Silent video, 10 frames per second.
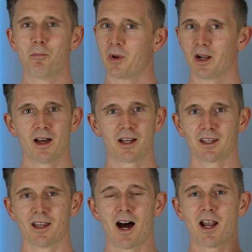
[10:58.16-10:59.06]
but I like
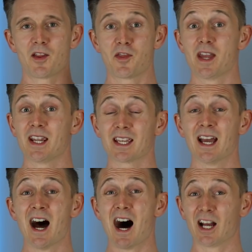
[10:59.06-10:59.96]
it. And I think
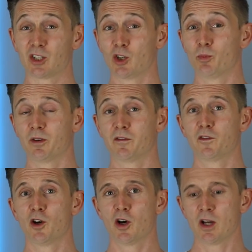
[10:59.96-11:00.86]
I do
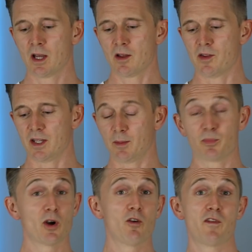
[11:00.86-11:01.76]
prefer the
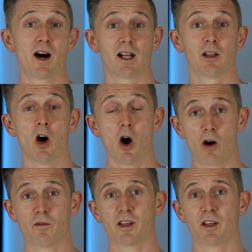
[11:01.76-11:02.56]
profile of